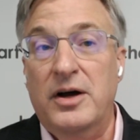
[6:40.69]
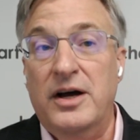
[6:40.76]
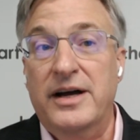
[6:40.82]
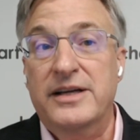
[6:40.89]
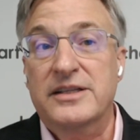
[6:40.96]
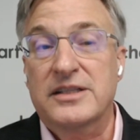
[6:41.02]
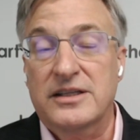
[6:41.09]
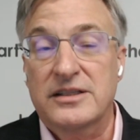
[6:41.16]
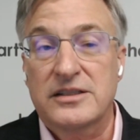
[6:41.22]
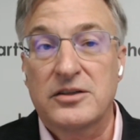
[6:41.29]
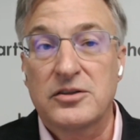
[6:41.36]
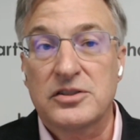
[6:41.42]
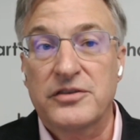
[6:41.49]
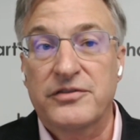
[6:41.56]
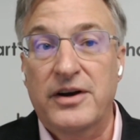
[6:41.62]
highs. It
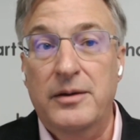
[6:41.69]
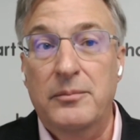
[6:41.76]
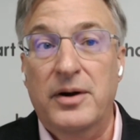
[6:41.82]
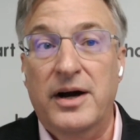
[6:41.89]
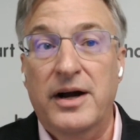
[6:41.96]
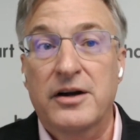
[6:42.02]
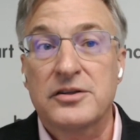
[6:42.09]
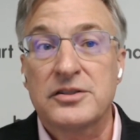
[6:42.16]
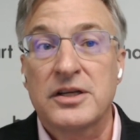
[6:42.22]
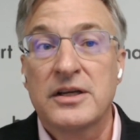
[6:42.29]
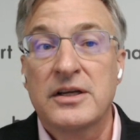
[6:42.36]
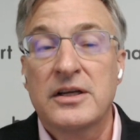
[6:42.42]
continues to find buyers.